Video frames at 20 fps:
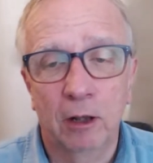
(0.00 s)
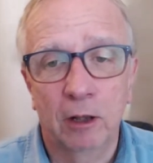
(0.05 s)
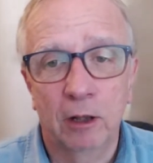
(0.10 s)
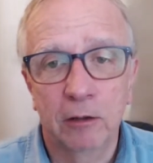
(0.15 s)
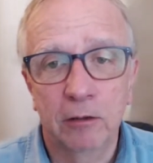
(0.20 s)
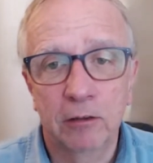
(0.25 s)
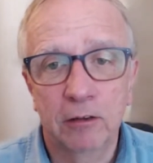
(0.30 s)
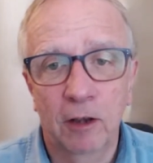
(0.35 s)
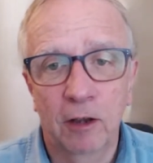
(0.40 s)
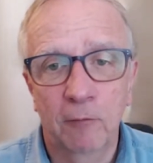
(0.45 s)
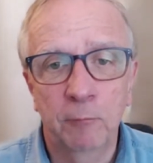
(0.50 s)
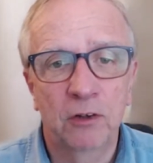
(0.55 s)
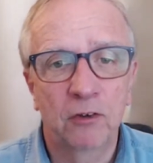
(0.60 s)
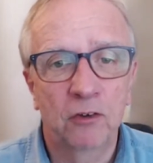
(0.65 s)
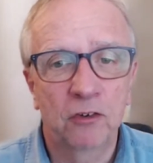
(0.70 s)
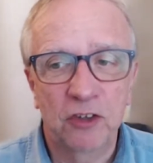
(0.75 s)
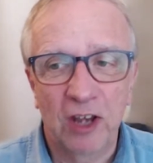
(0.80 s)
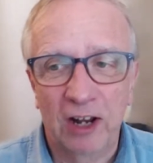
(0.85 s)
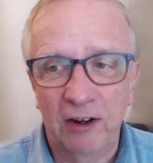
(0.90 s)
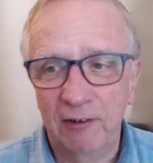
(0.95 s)
governments
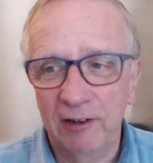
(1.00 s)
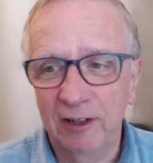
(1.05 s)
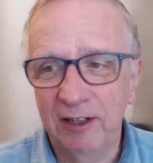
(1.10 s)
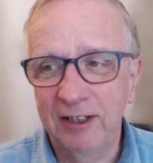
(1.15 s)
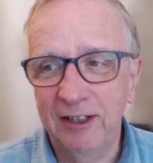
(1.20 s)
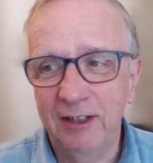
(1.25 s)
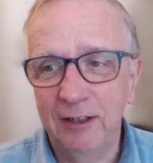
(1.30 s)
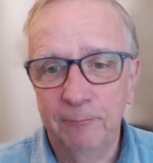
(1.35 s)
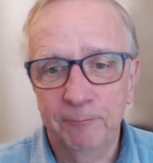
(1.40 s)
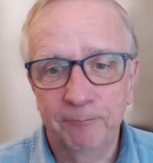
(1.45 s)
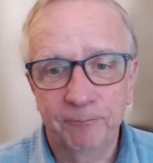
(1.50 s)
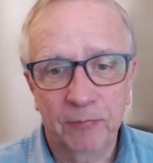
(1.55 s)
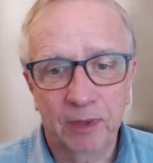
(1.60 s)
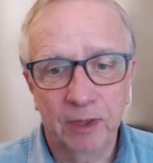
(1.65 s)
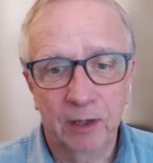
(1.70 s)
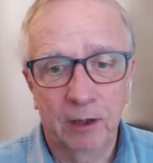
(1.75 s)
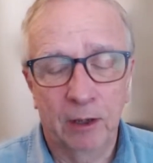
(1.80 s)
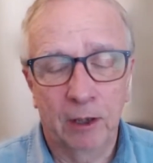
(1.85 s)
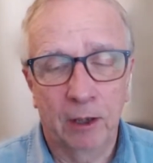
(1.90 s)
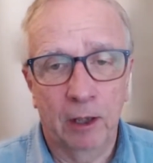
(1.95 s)
generally
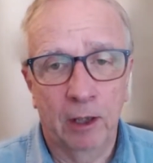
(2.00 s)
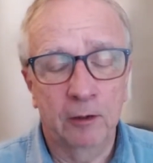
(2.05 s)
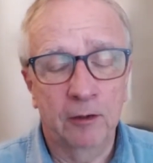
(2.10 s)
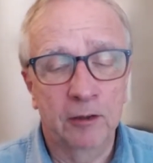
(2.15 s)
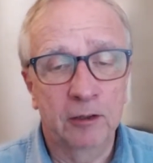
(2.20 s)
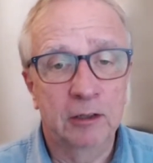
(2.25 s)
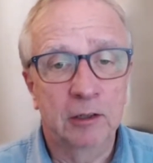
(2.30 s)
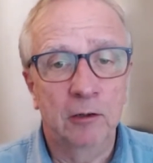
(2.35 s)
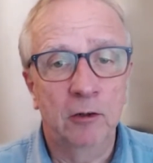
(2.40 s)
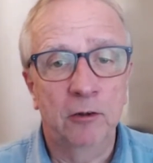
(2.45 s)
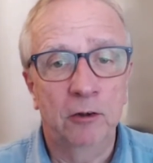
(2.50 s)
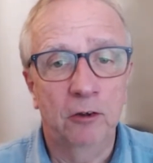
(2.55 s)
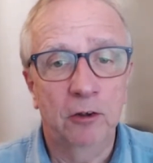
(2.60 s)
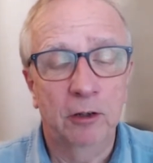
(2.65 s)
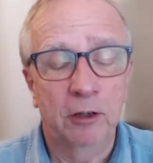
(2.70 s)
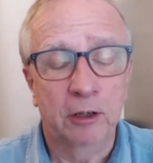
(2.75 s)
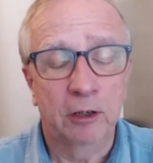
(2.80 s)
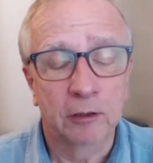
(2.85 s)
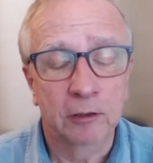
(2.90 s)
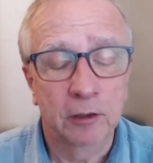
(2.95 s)

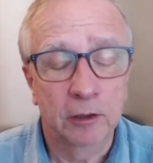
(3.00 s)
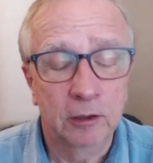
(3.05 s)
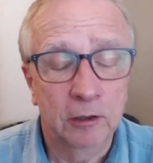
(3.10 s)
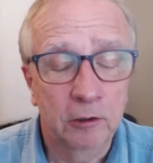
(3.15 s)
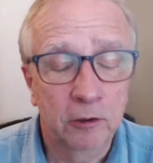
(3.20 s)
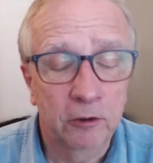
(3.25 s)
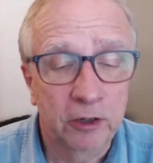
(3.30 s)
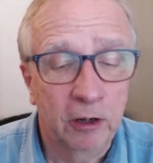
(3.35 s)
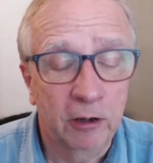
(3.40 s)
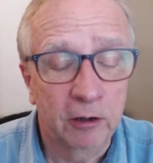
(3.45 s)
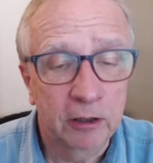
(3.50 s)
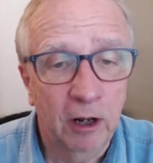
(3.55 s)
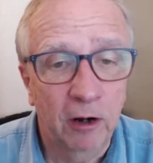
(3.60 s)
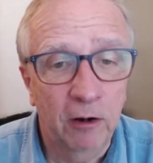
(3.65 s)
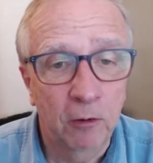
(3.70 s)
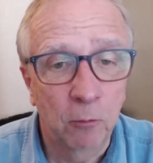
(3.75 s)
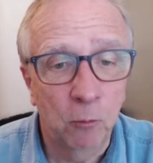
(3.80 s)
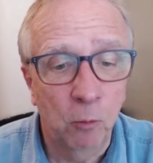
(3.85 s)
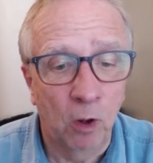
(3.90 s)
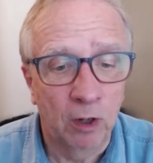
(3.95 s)
including our
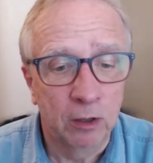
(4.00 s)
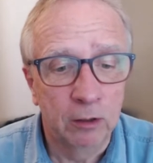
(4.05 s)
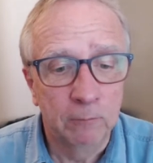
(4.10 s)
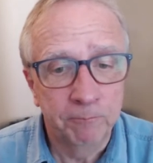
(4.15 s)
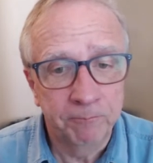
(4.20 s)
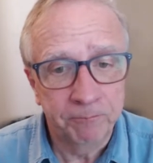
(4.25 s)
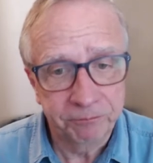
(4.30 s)
current one,